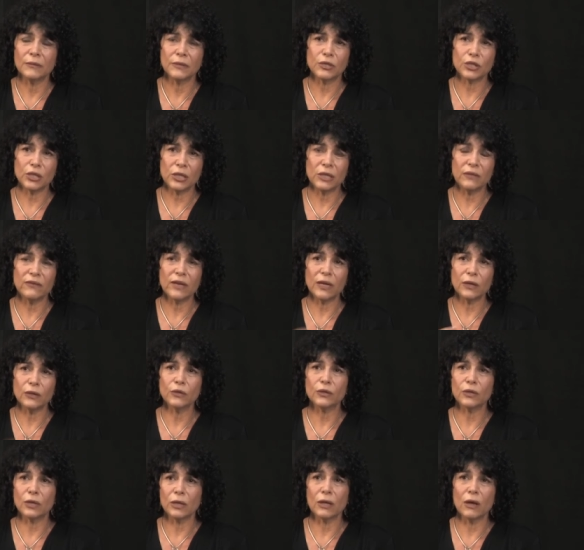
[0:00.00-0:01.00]
She
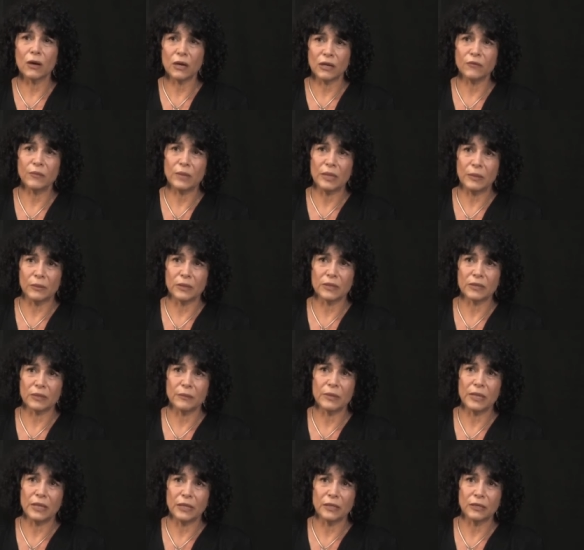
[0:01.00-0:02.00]
valued a lot of people's
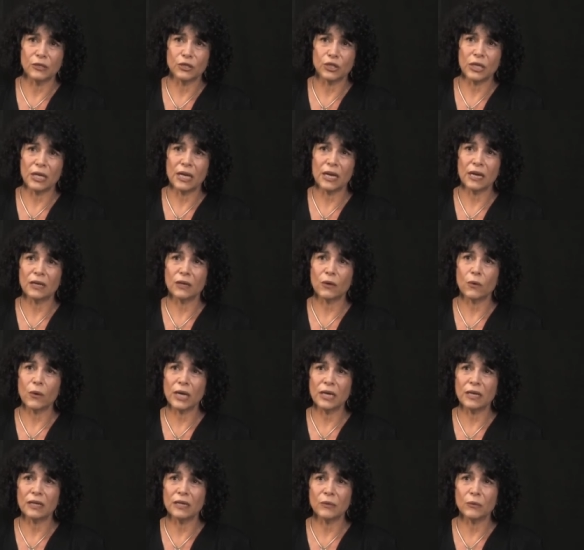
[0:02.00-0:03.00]
opinions. She had
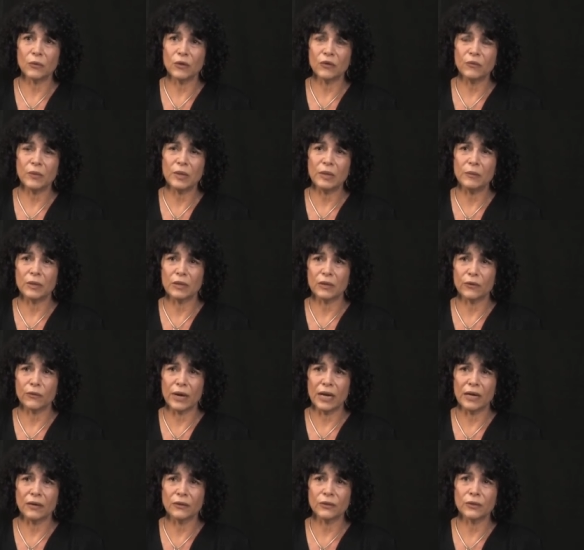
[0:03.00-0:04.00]
quite a number of people
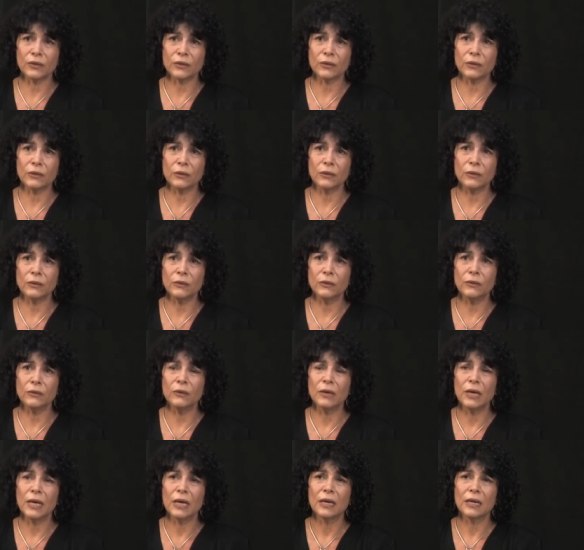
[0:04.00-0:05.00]
around her
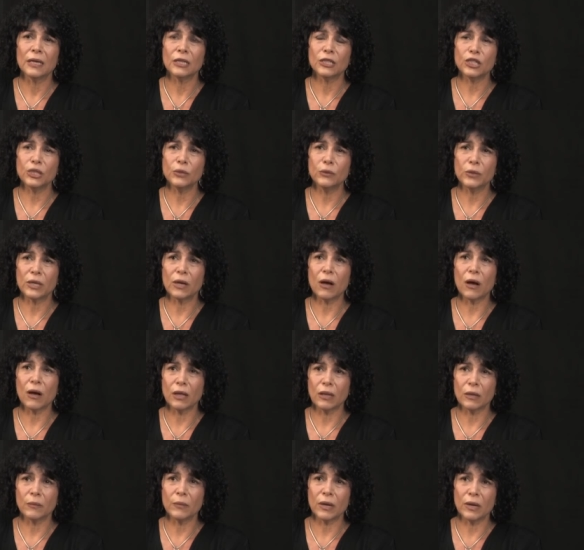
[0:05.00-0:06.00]
who she would
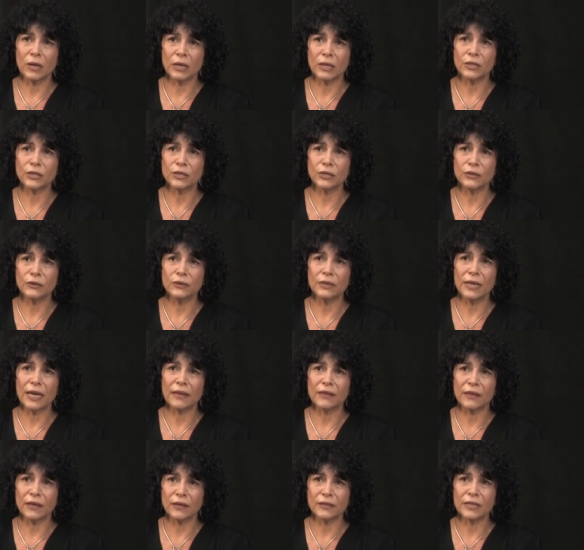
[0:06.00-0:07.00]
call upon to
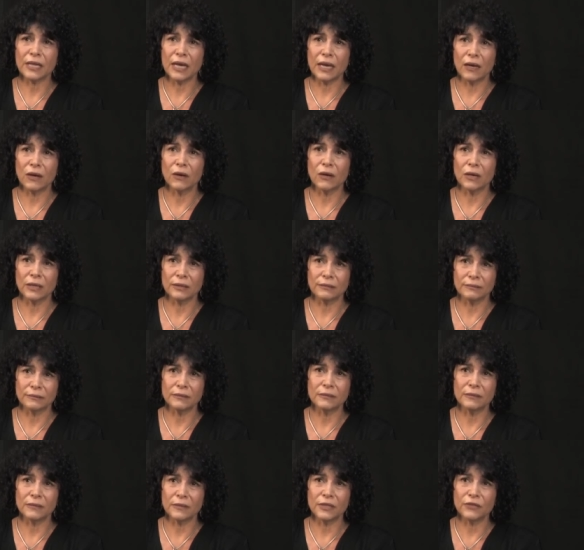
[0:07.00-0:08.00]
get their take
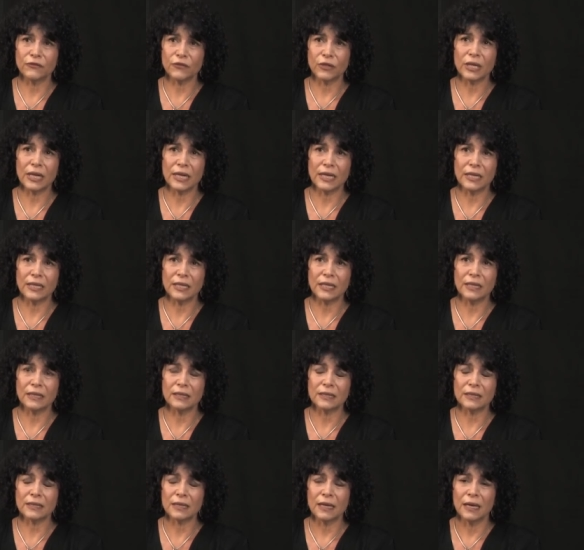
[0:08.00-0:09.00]
on different
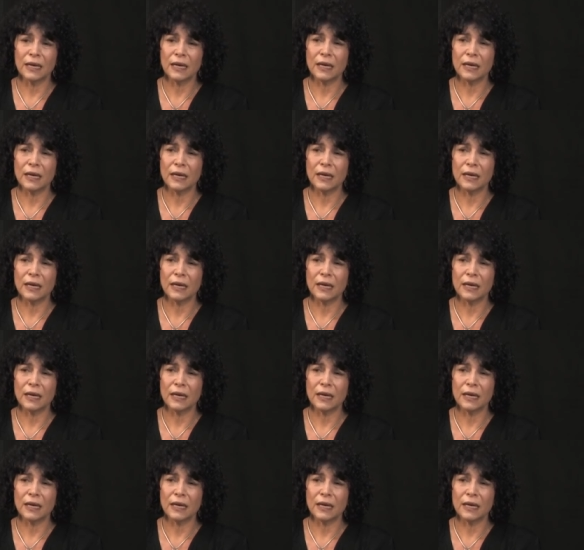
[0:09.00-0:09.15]
ideas.